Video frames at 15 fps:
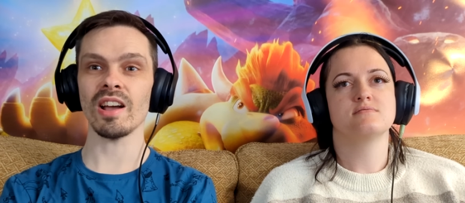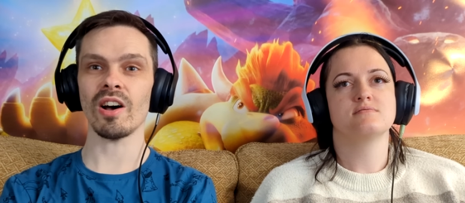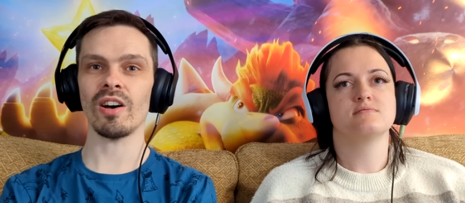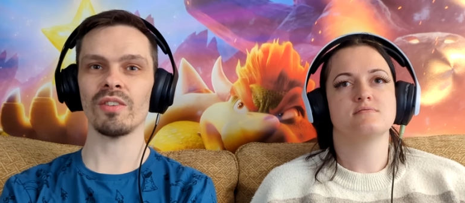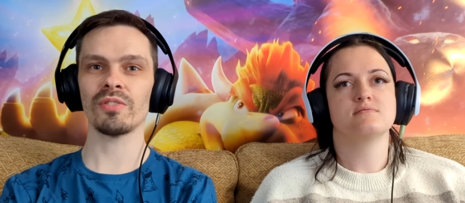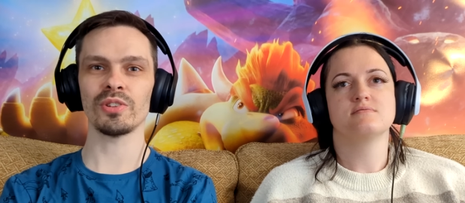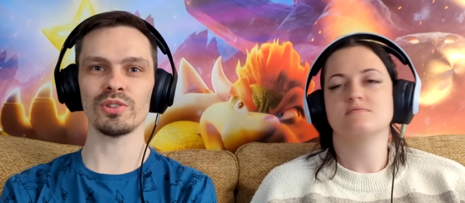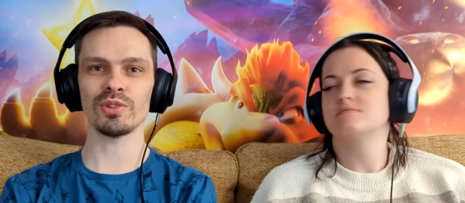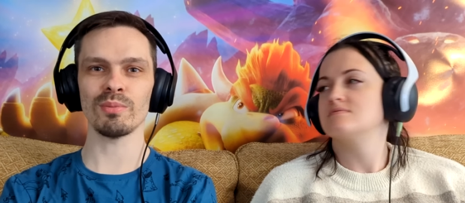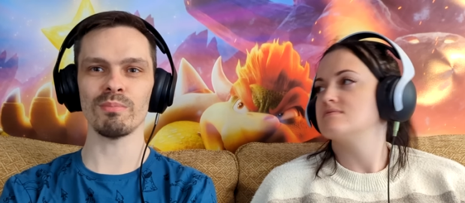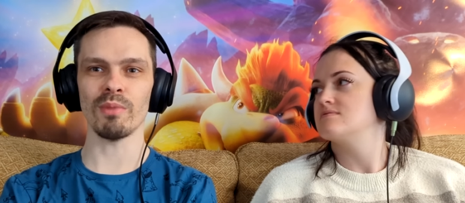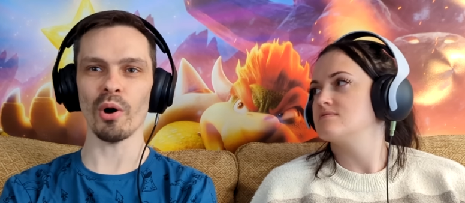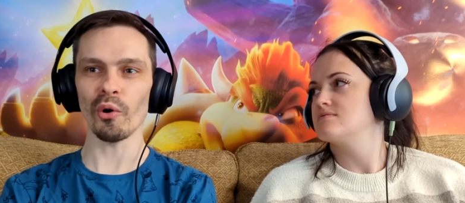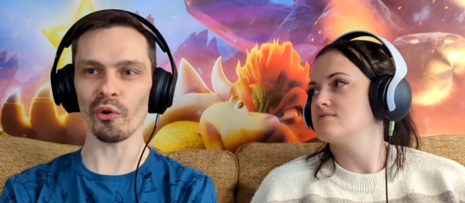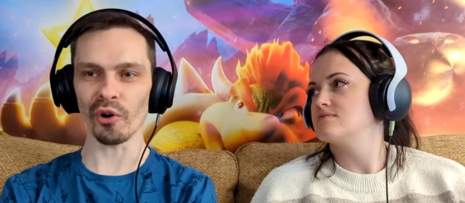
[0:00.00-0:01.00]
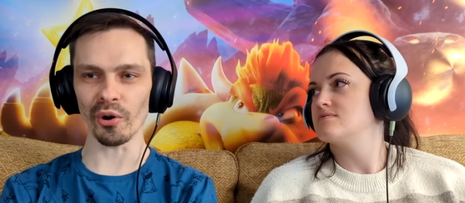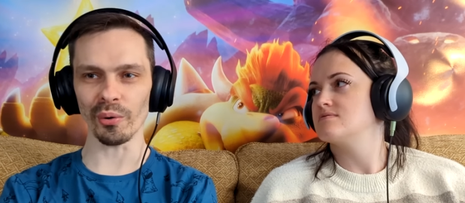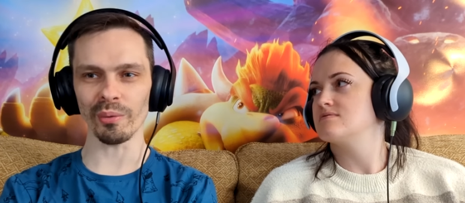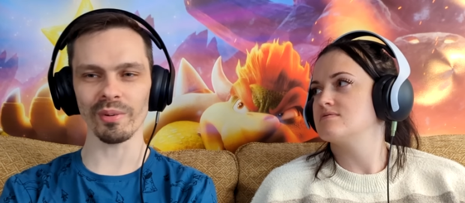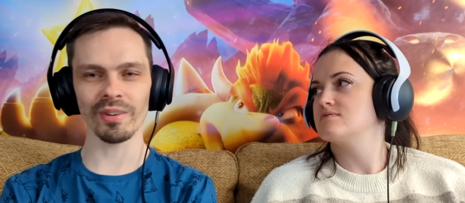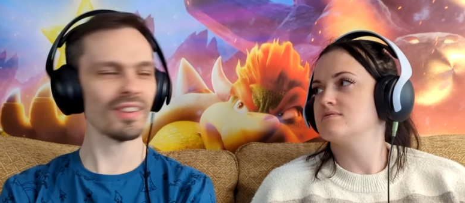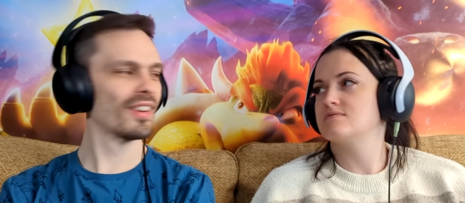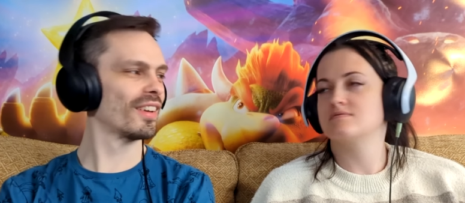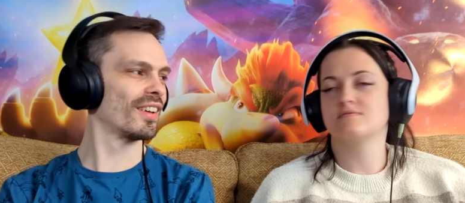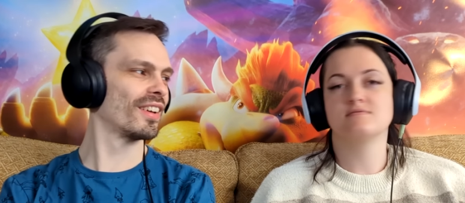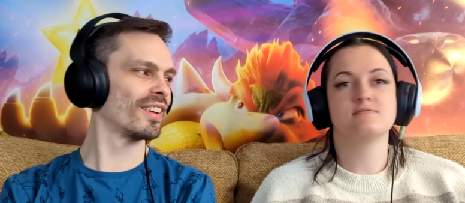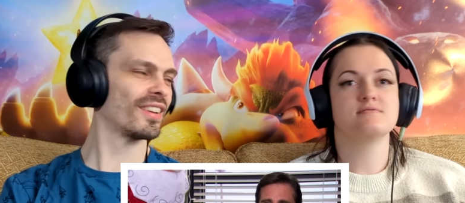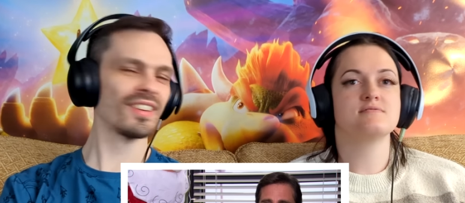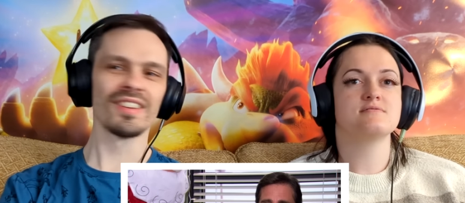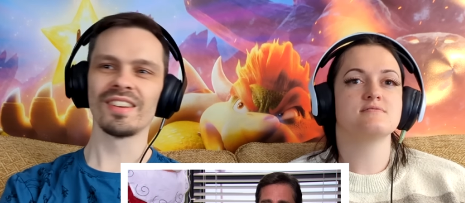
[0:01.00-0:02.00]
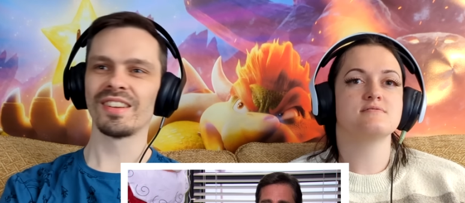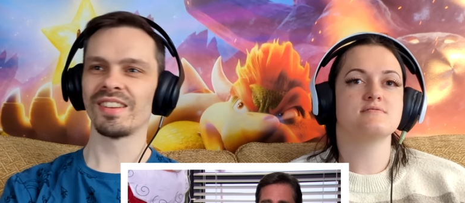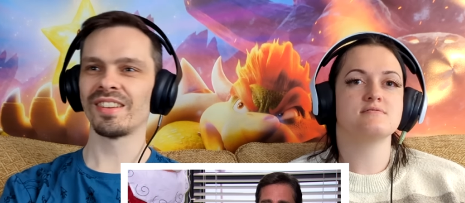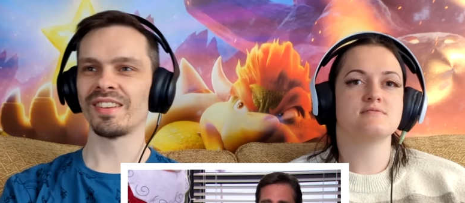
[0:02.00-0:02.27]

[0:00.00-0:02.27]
Speaker 1: after uh, tomorrow. Sandals, Jamaica,